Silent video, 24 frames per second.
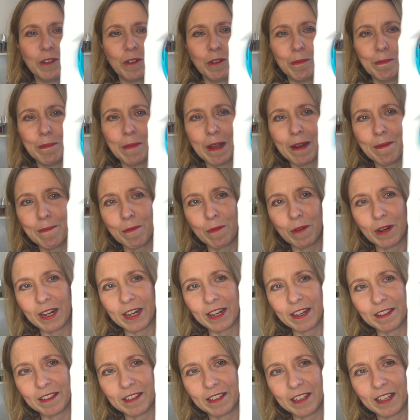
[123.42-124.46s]
or
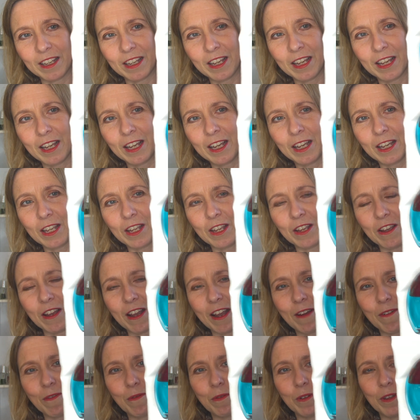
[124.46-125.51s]
memories you
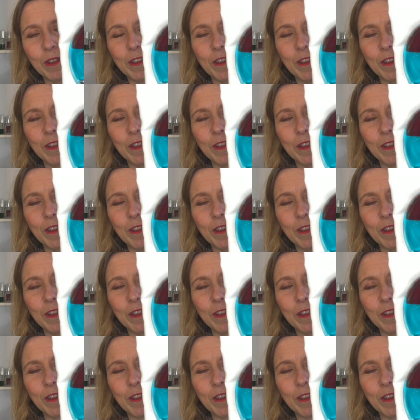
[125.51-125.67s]
have with